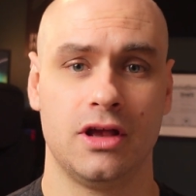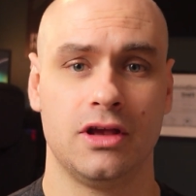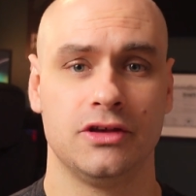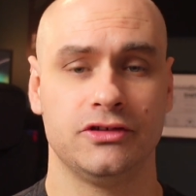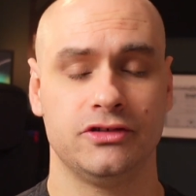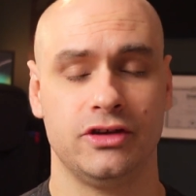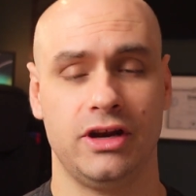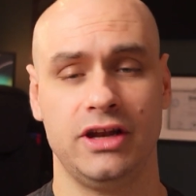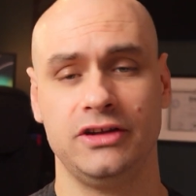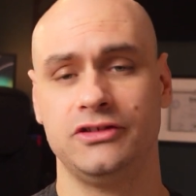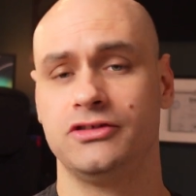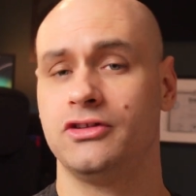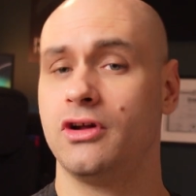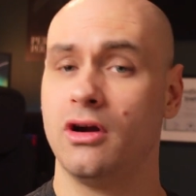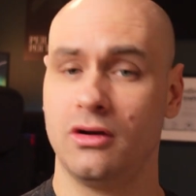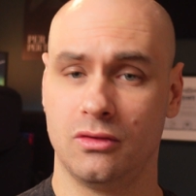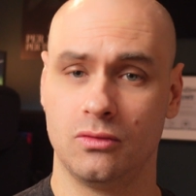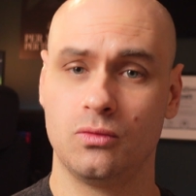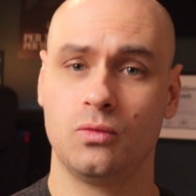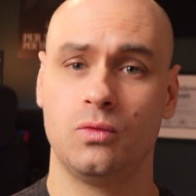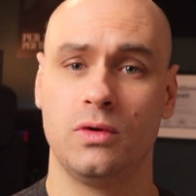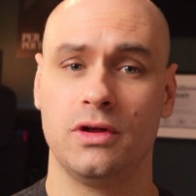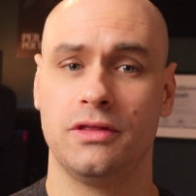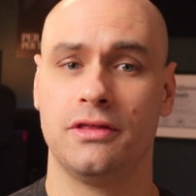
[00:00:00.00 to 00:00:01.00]
So let's start
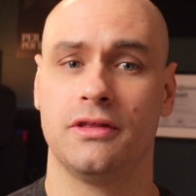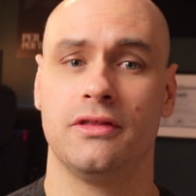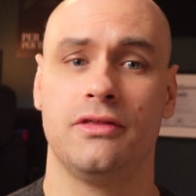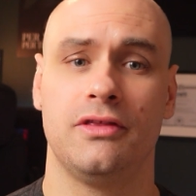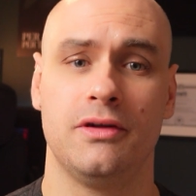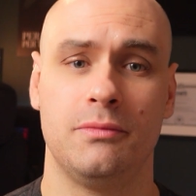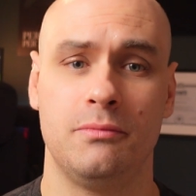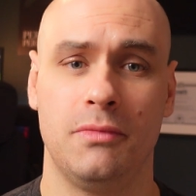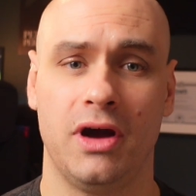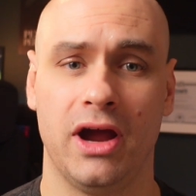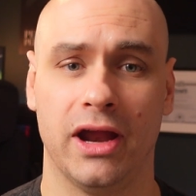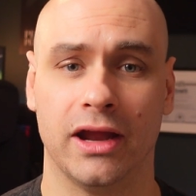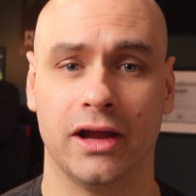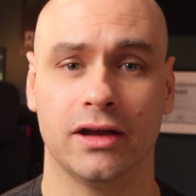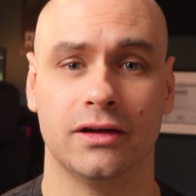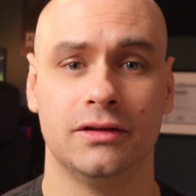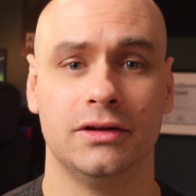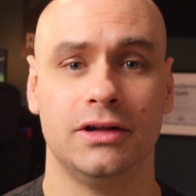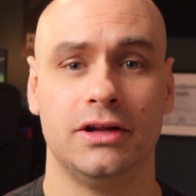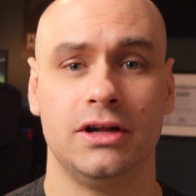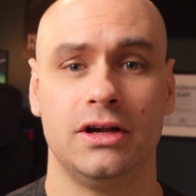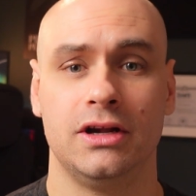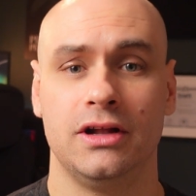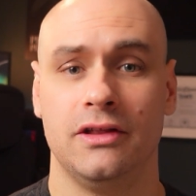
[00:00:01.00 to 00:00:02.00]
with the mic.
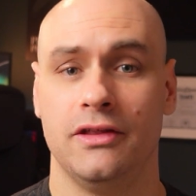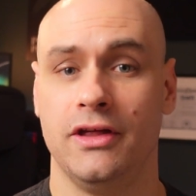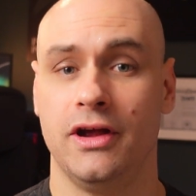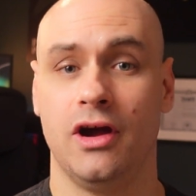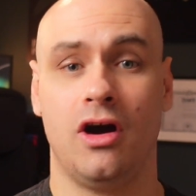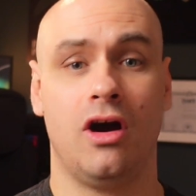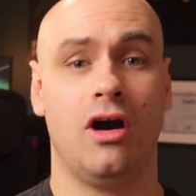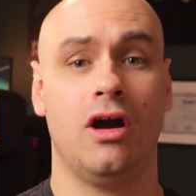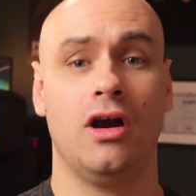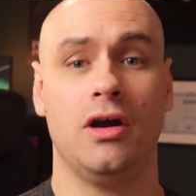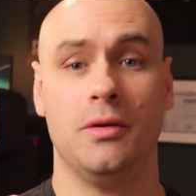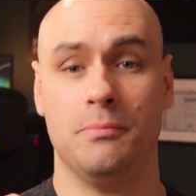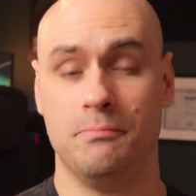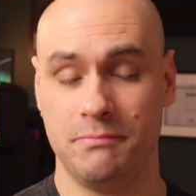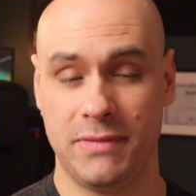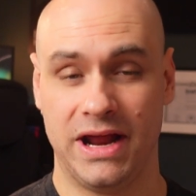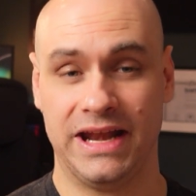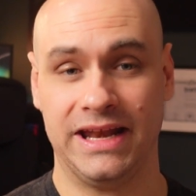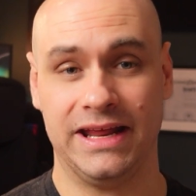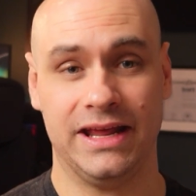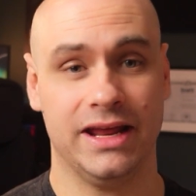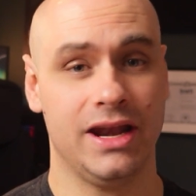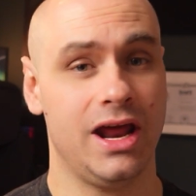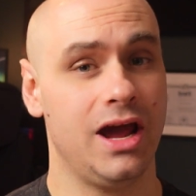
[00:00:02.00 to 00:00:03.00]
There are
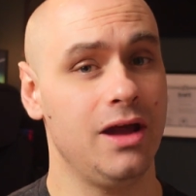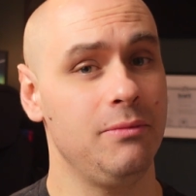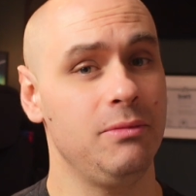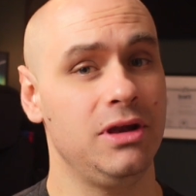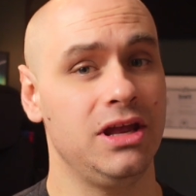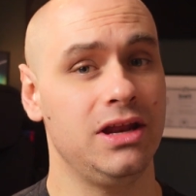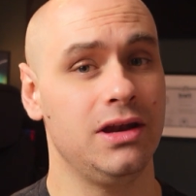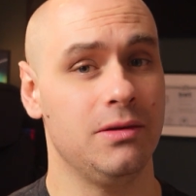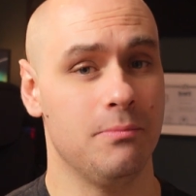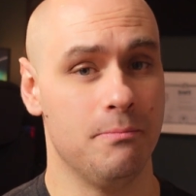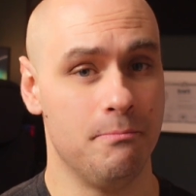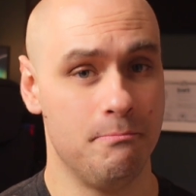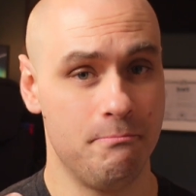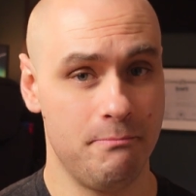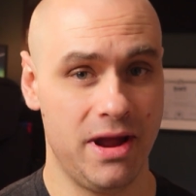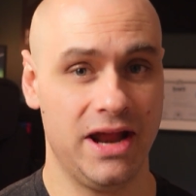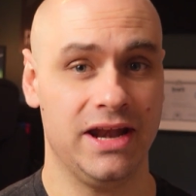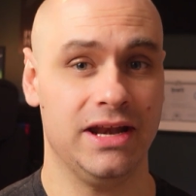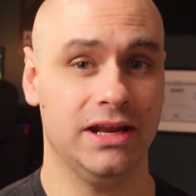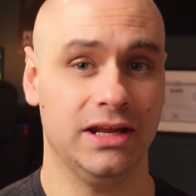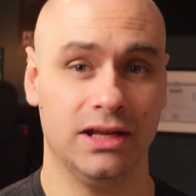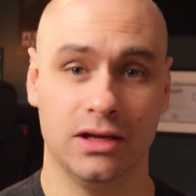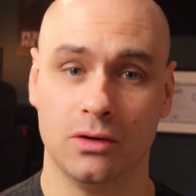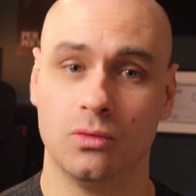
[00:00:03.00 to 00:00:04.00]
many, and I mean
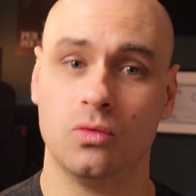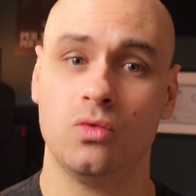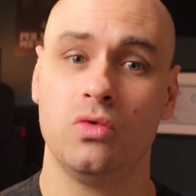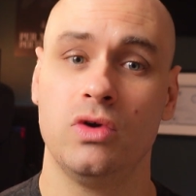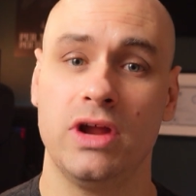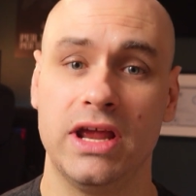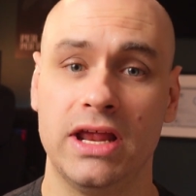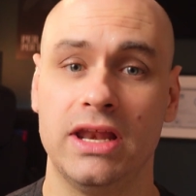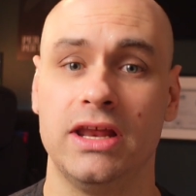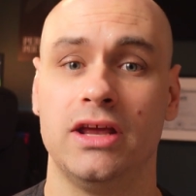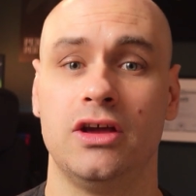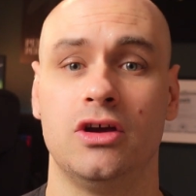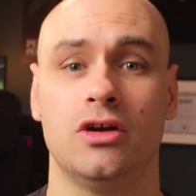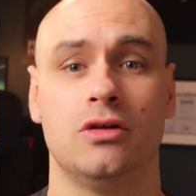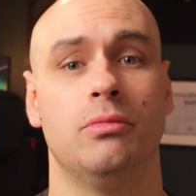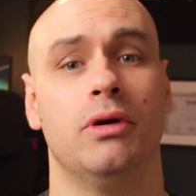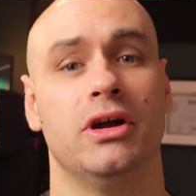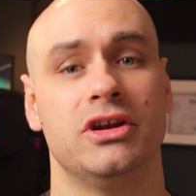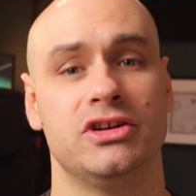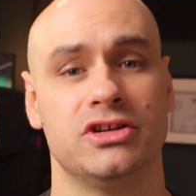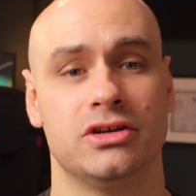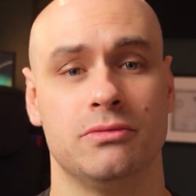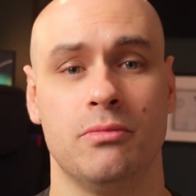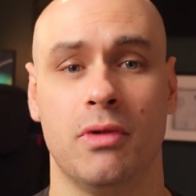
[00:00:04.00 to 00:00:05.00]
many, really good
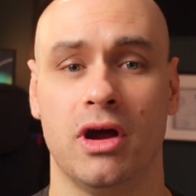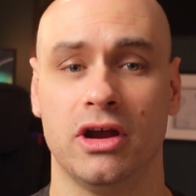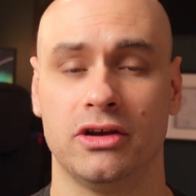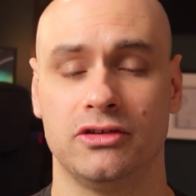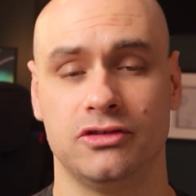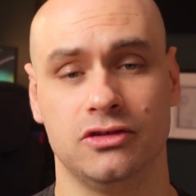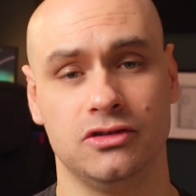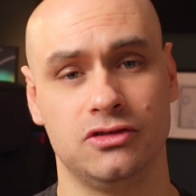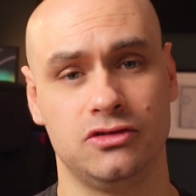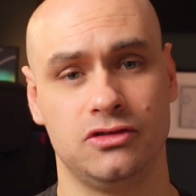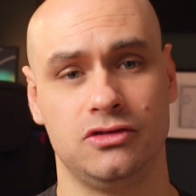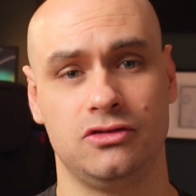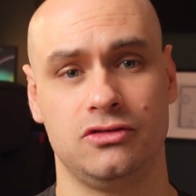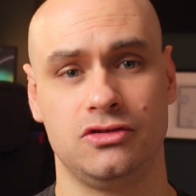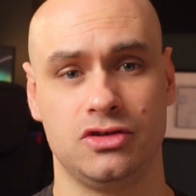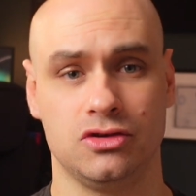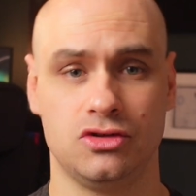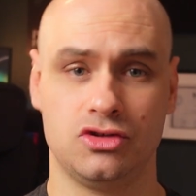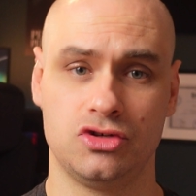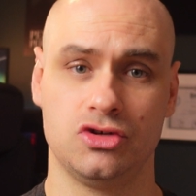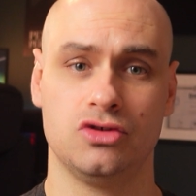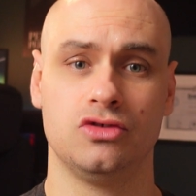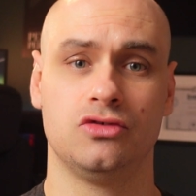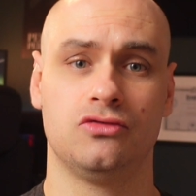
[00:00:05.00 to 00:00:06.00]
budget mics to
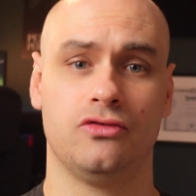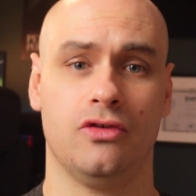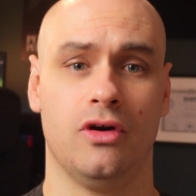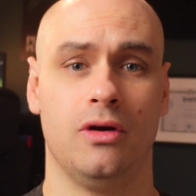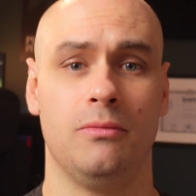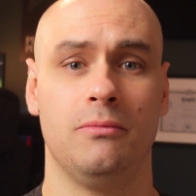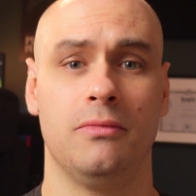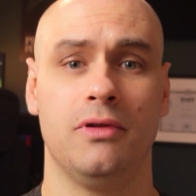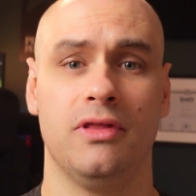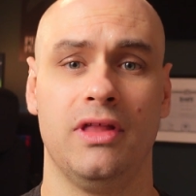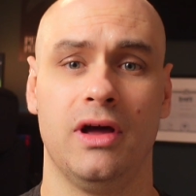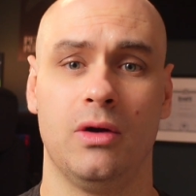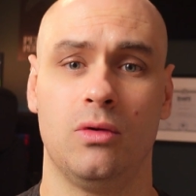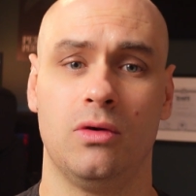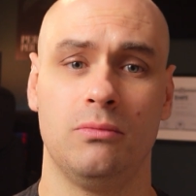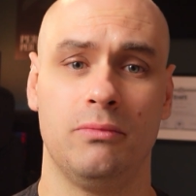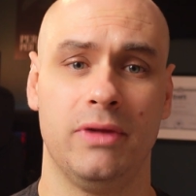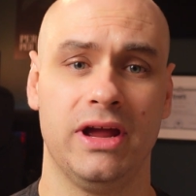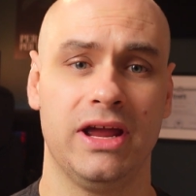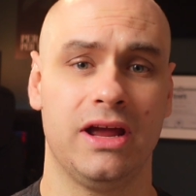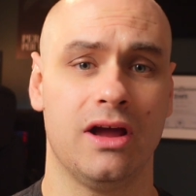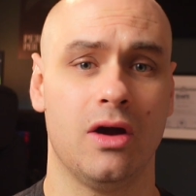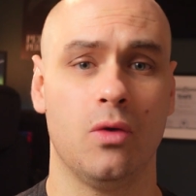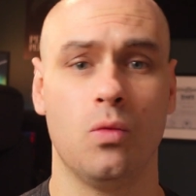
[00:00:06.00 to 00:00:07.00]
choose from that will
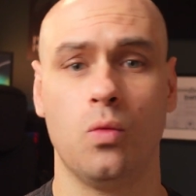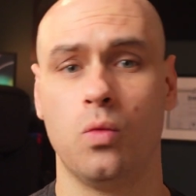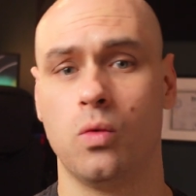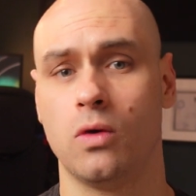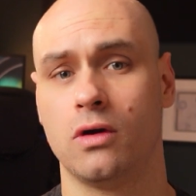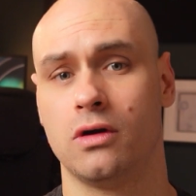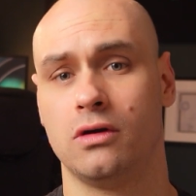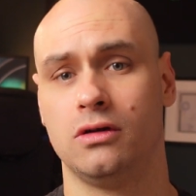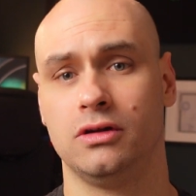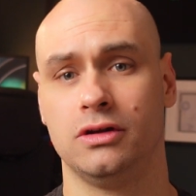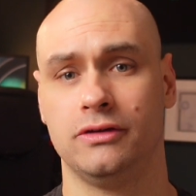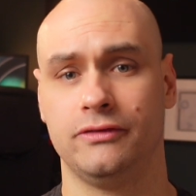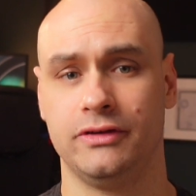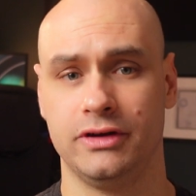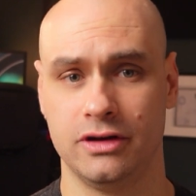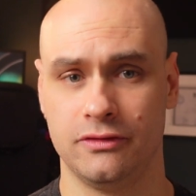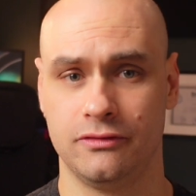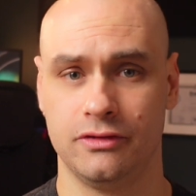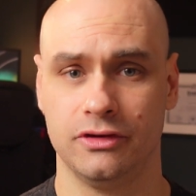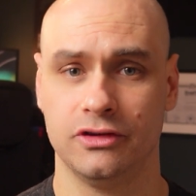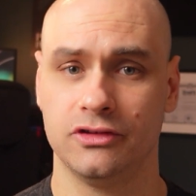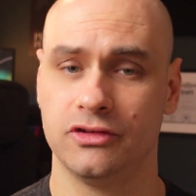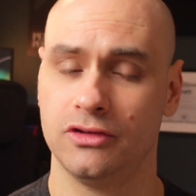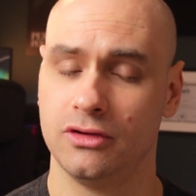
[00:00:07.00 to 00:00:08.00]
make a world of a
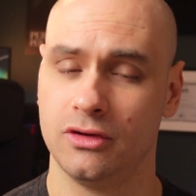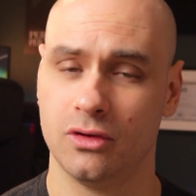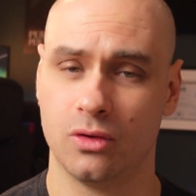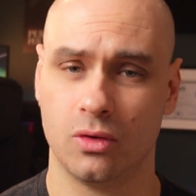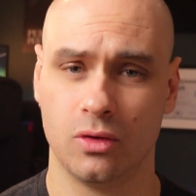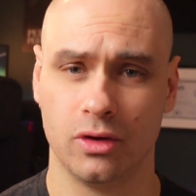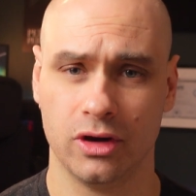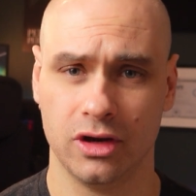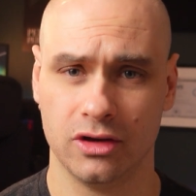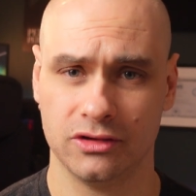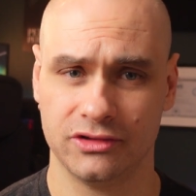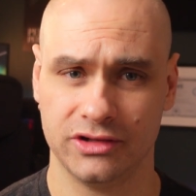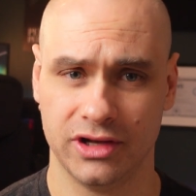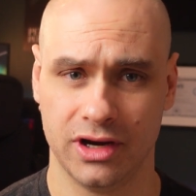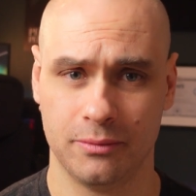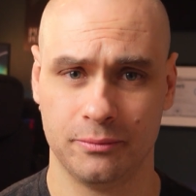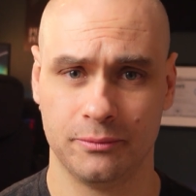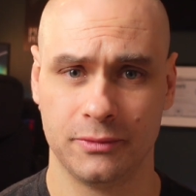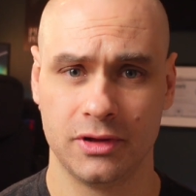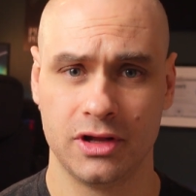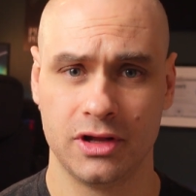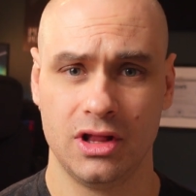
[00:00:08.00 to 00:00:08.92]
difference to your audio setup.